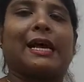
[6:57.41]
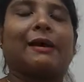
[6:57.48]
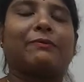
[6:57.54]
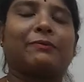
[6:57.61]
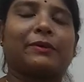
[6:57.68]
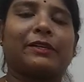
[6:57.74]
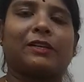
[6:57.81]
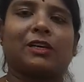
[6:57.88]

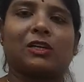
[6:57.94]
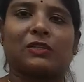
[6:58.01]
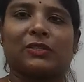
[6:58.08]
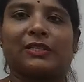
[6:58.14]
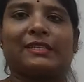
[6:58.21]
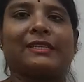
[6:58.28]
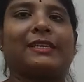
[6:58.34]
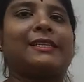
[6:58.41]
After
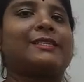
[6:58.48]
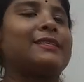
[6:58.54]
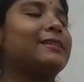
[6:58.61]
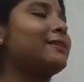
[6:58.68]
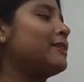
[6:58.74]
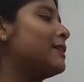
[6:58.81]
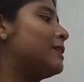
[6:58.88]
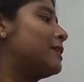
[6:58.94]
oxygenation
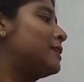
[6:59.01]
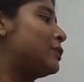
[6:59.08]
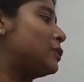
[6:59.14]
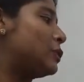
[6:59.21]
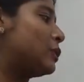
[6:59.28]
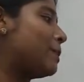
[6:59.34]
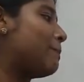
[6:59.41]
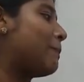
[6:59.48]

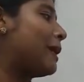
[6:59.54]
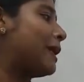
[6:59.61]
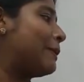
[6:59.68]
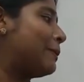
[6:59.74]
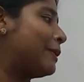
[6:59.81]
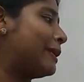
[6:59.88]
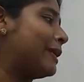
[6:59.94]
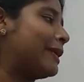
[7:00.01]
through
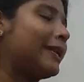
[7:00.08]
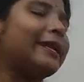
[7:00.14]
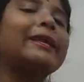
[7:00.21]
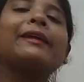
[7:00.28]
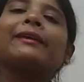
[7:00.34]
pulmonary